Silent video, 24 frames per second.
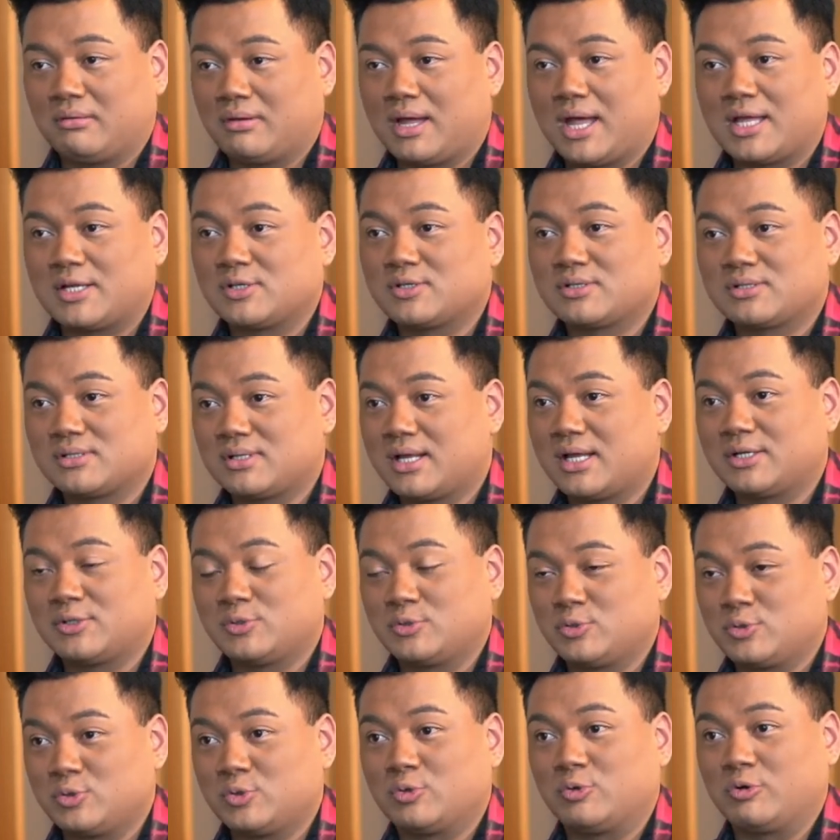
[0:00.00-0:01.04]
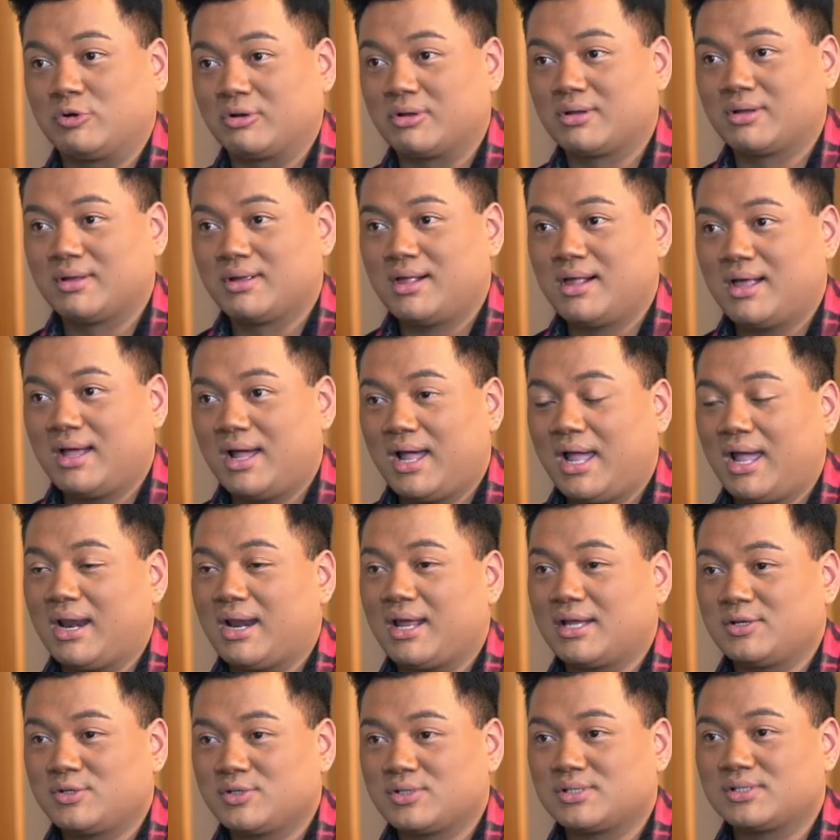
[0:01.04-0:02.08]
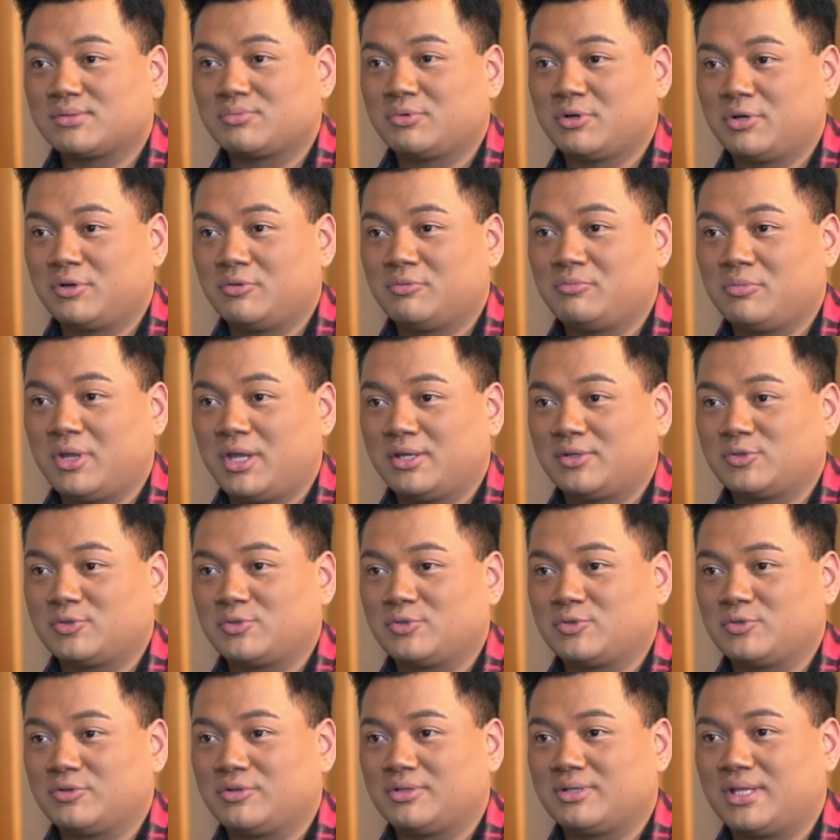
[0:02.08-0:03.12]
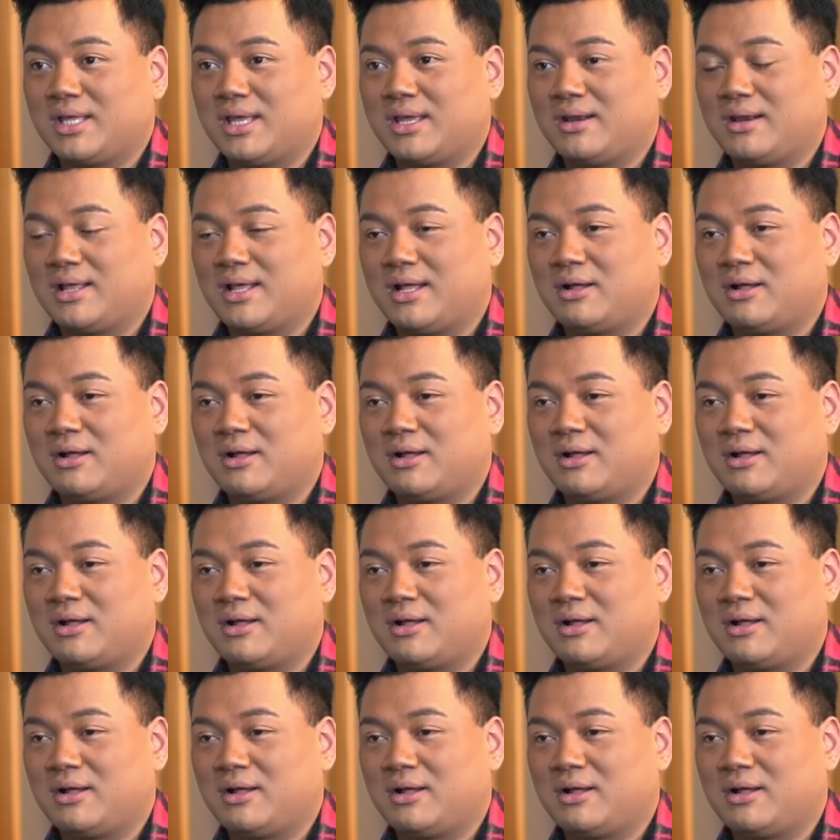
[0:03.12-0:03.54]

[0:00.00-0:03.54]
I just like to talk, and I just want to make sure that